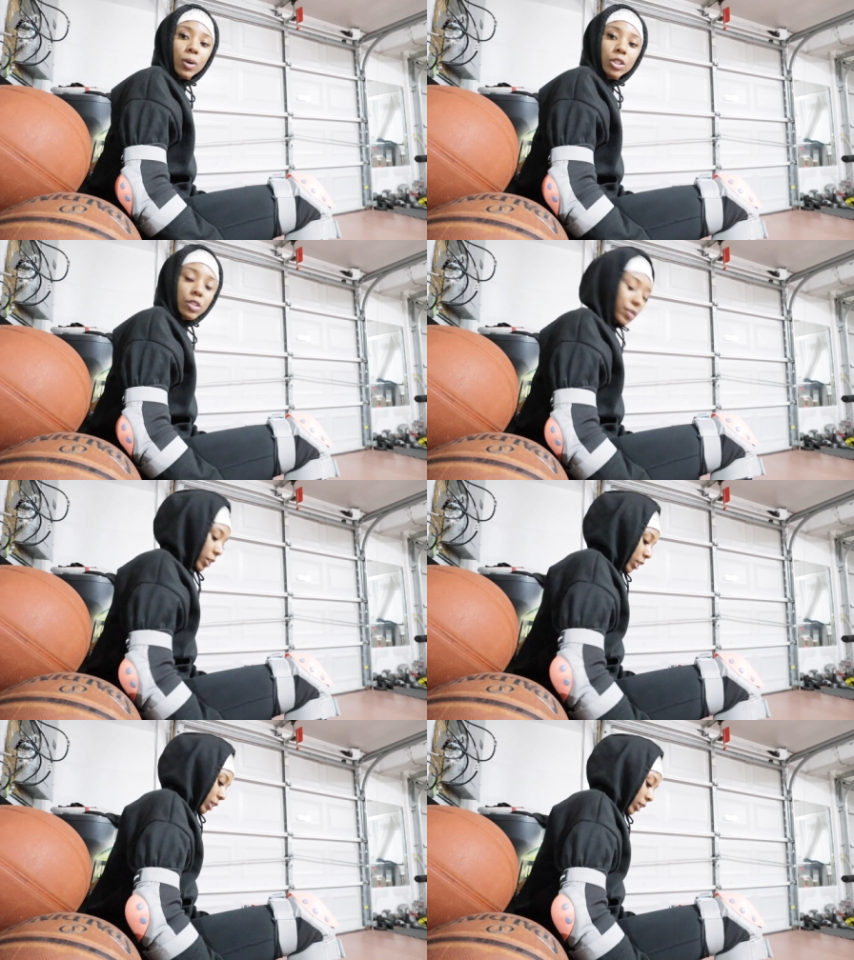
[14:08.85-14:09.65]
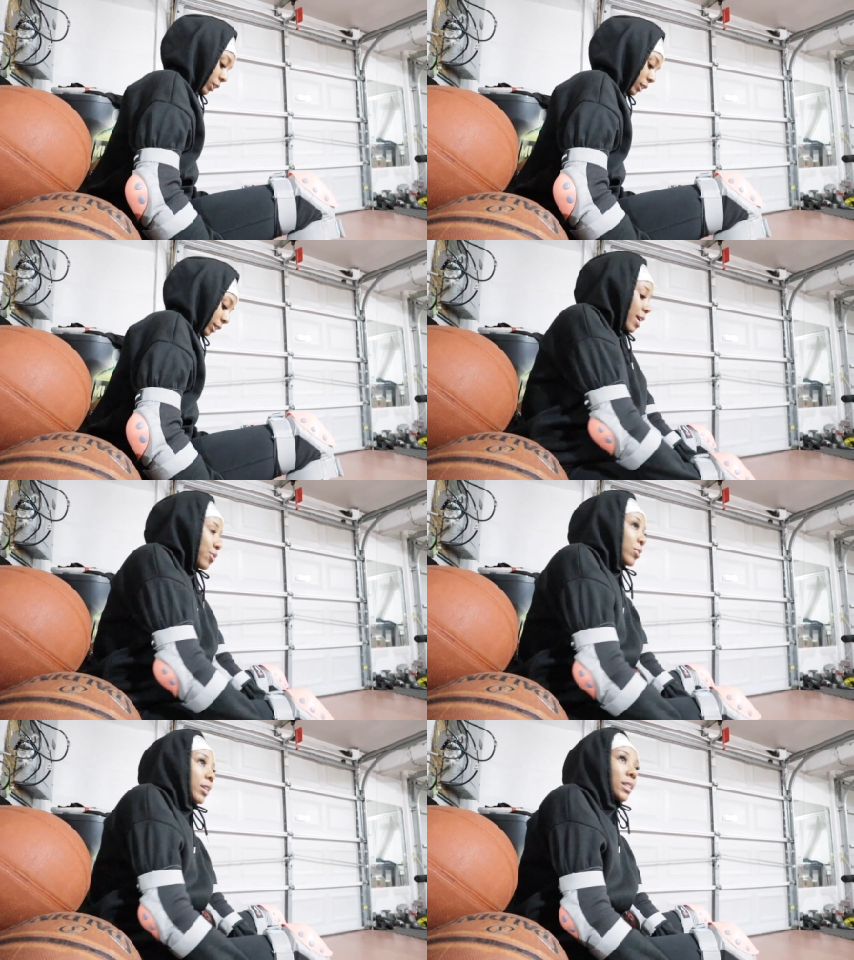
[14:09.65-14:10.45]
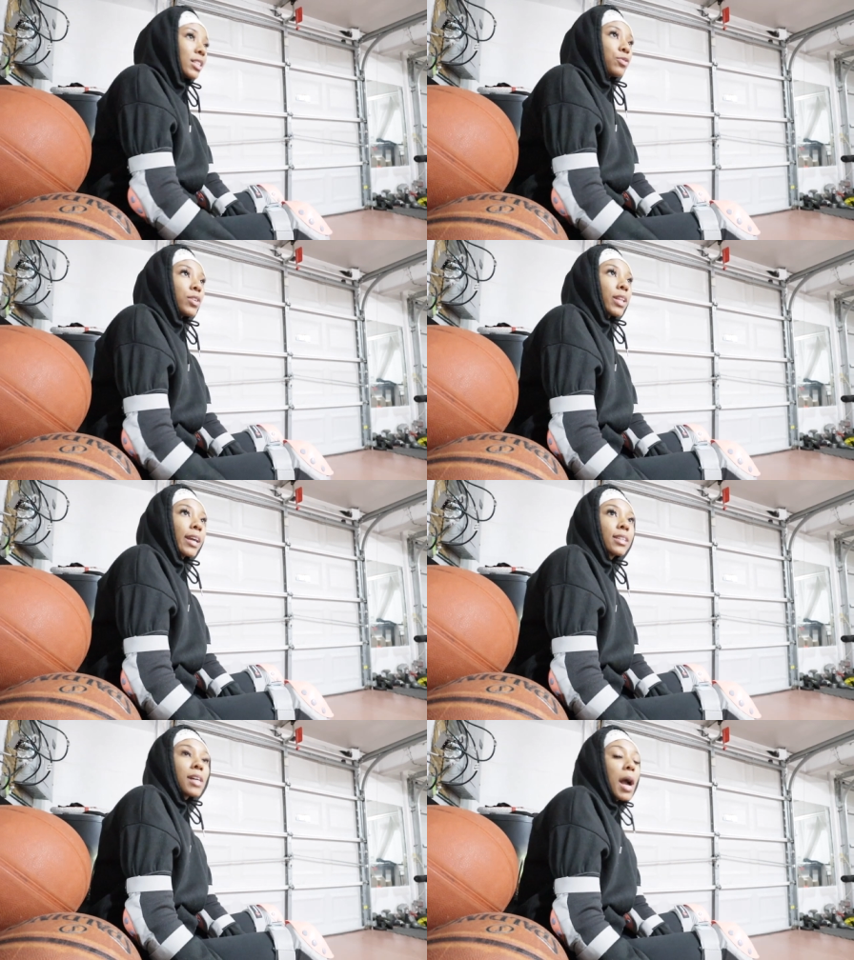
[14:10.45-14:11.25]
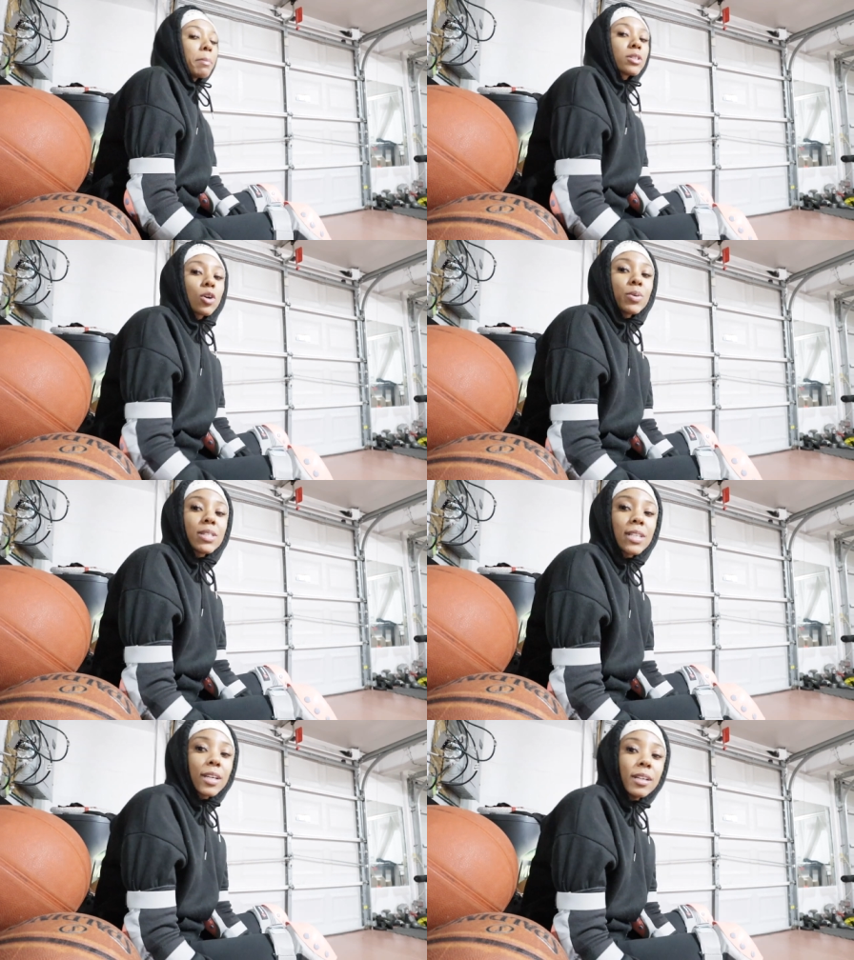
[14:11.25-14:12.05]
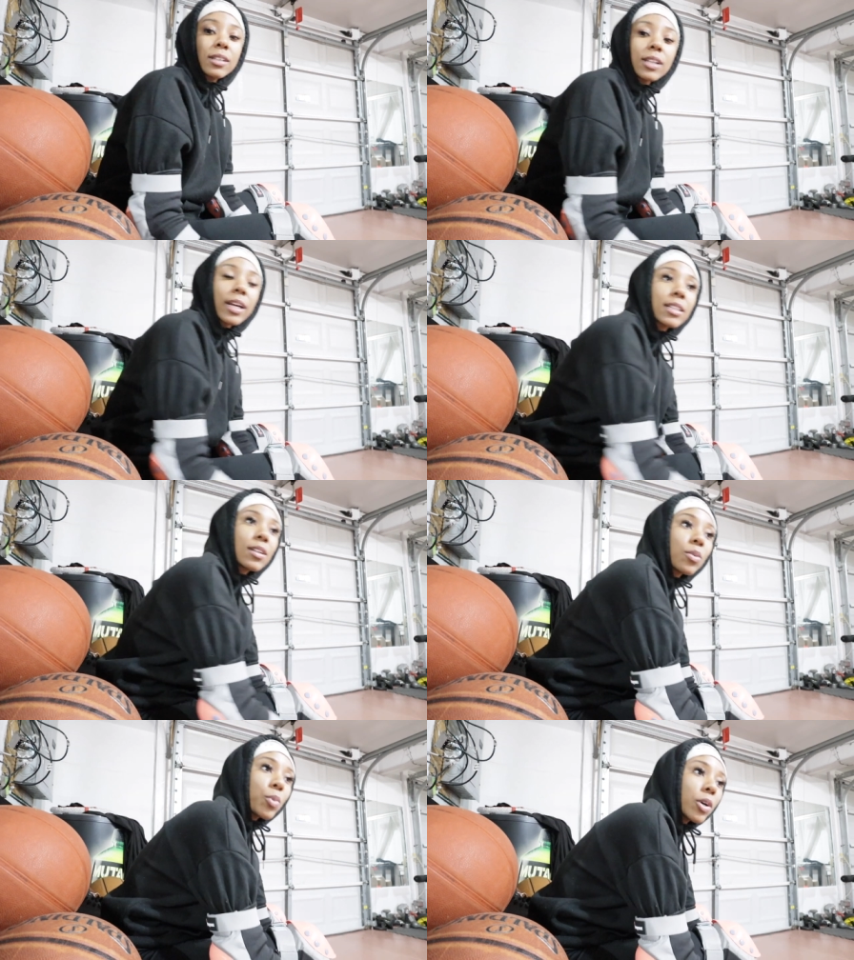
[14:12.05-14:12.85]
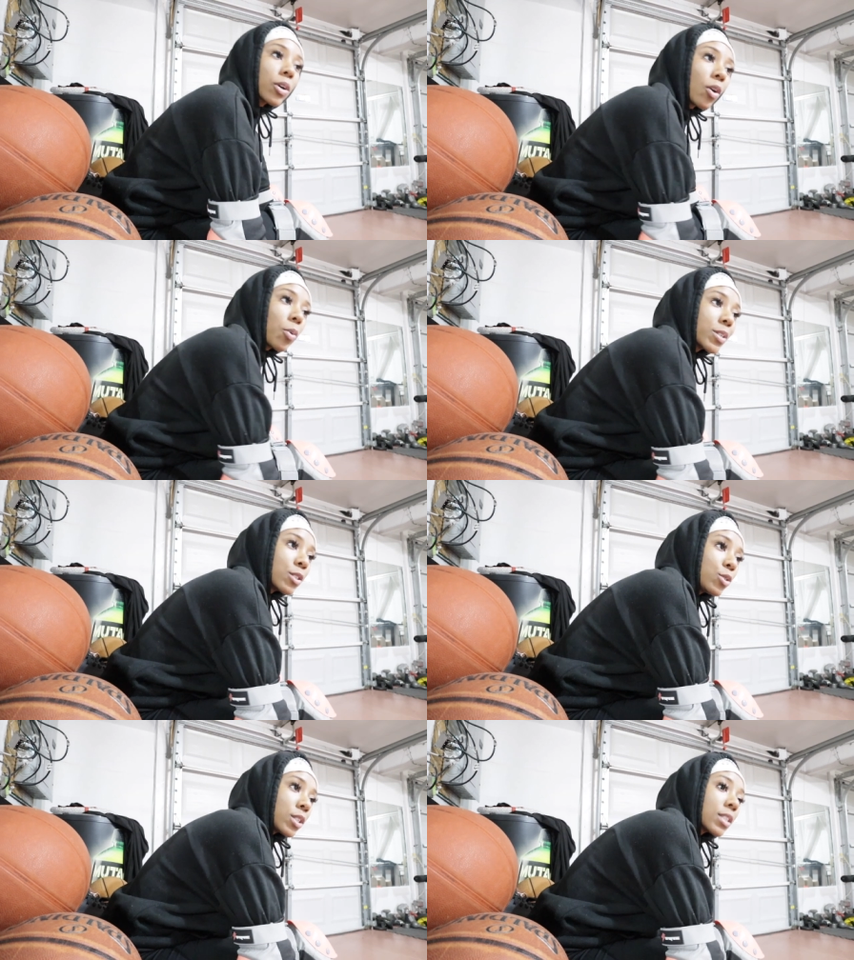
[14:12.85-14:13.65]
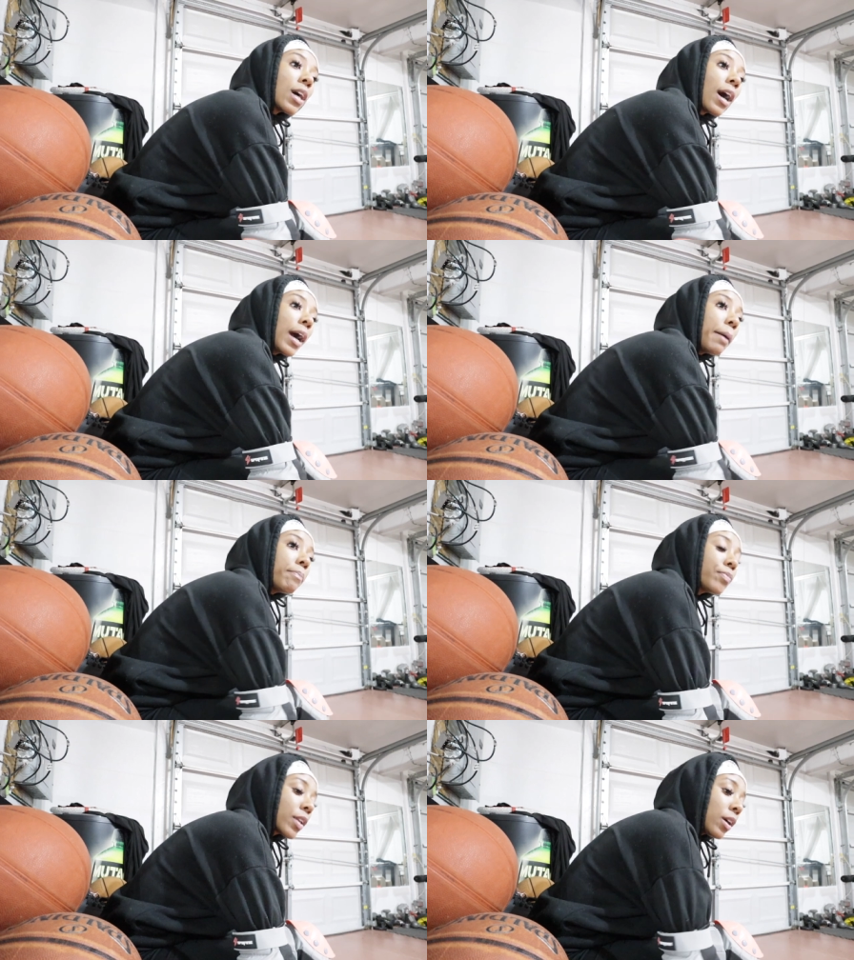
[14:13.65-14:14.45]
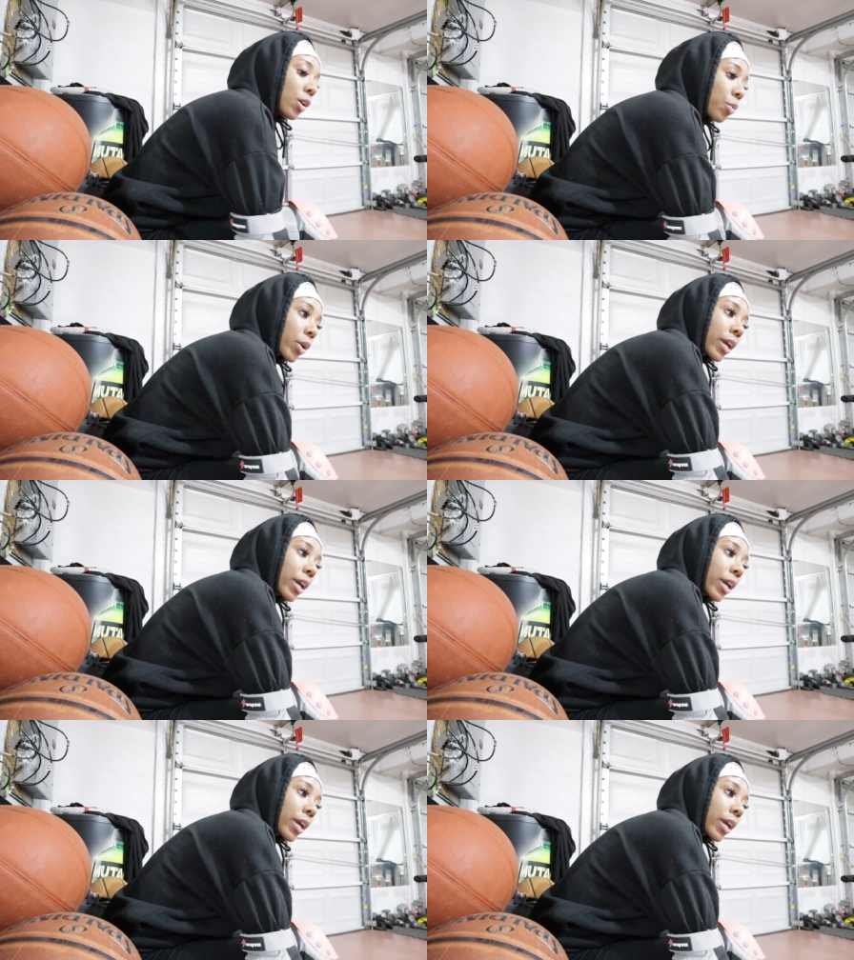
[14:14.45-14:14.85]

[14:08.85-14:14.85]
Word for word: rush for anything. It really does feel like time is always ticking, like we're always losing time we're